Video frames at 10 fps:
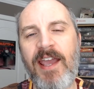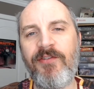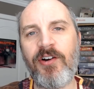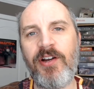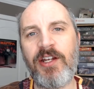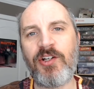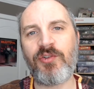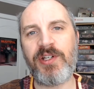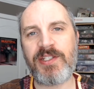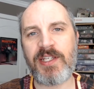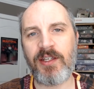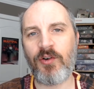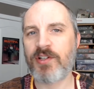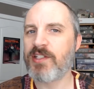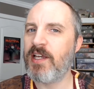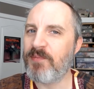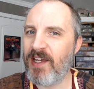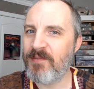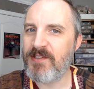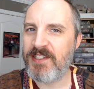ever-increasing or
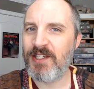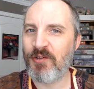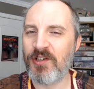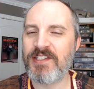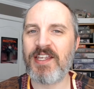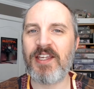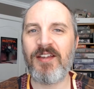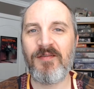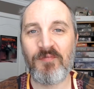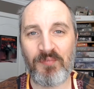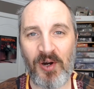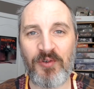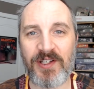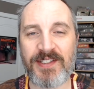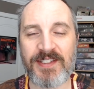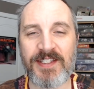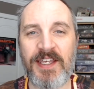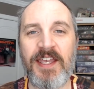sometimes decreasing bonus